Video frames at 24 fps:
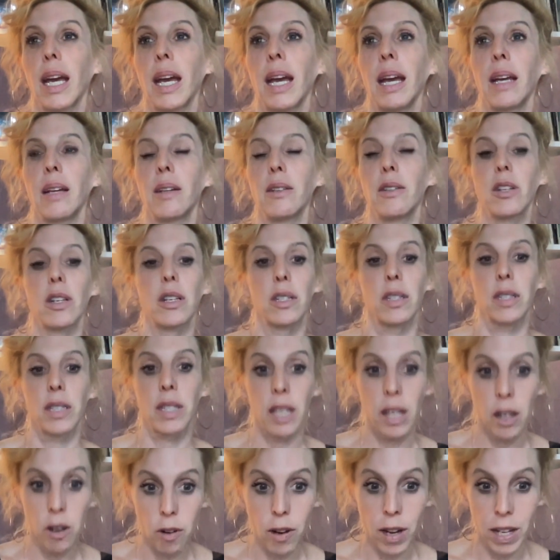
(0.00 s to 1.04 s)
And
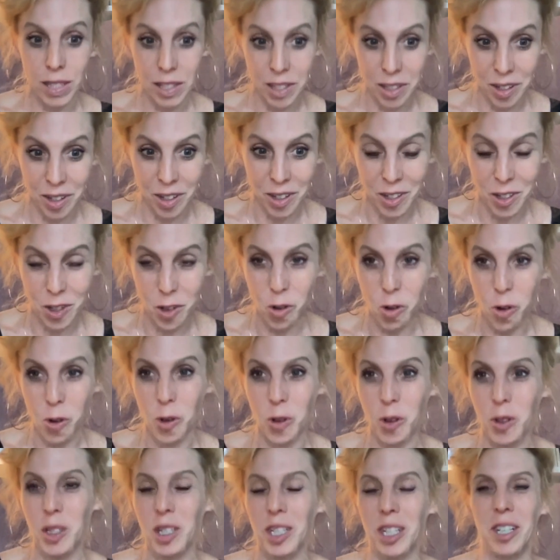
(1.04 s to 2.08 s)
cigarettes are
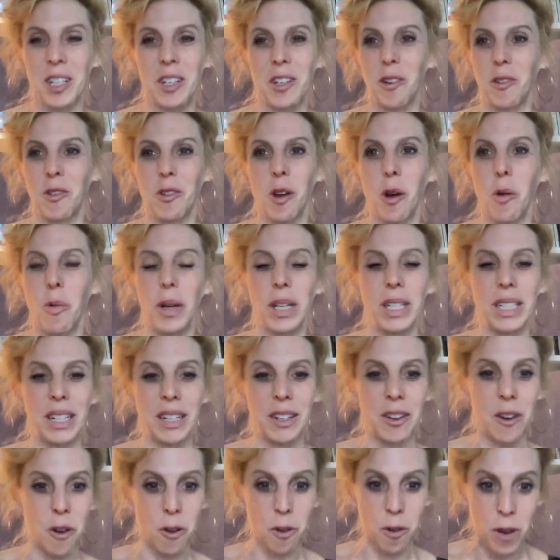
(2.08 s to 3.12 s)
controlled.
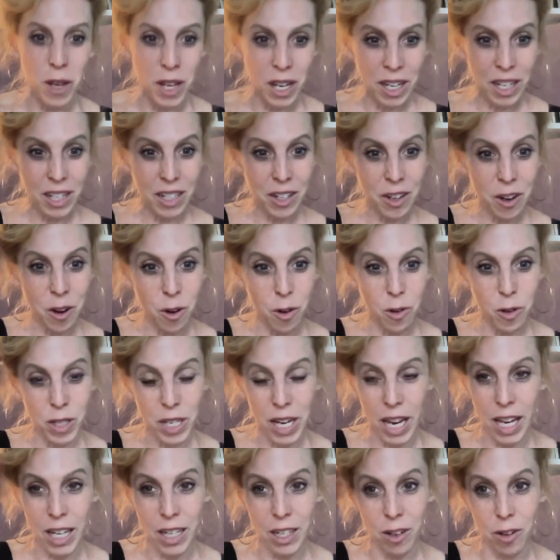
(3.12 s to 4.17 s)
No
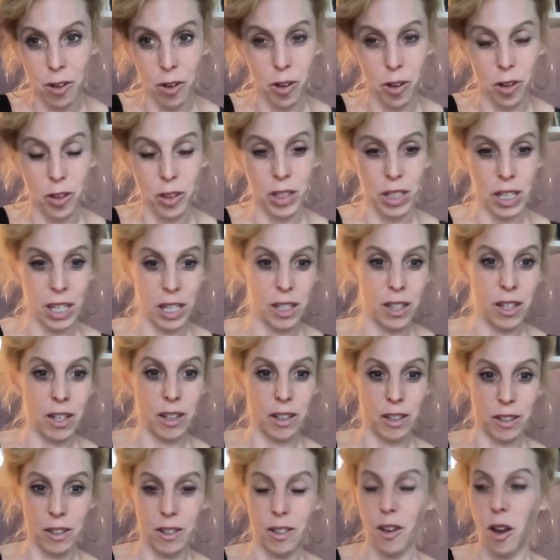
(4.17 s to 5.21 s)
10-year-old can
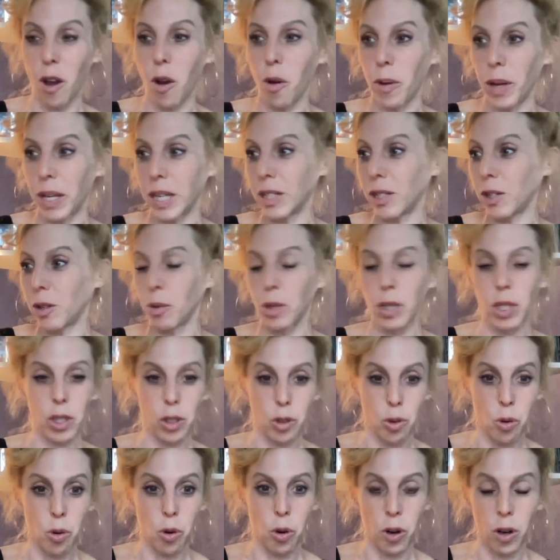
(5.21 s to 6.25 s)
go into a
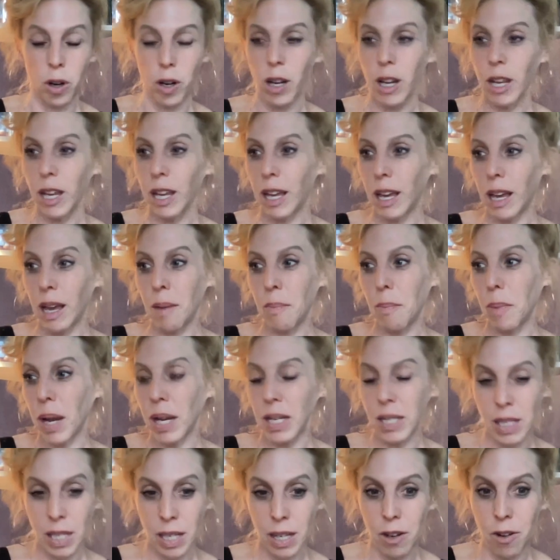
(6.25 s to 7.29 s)
store and buy
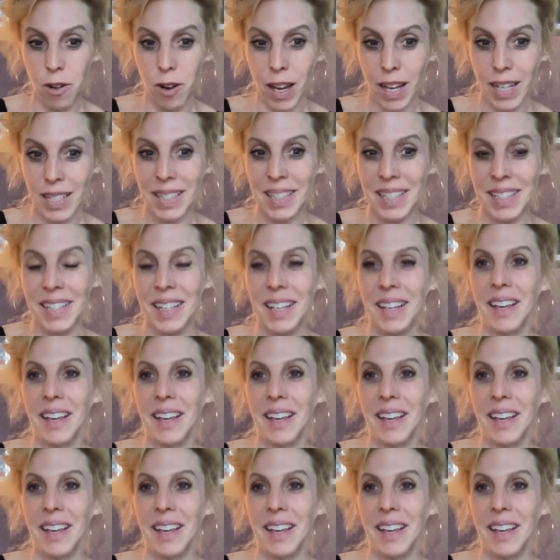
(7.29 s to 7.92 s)
cigarettes.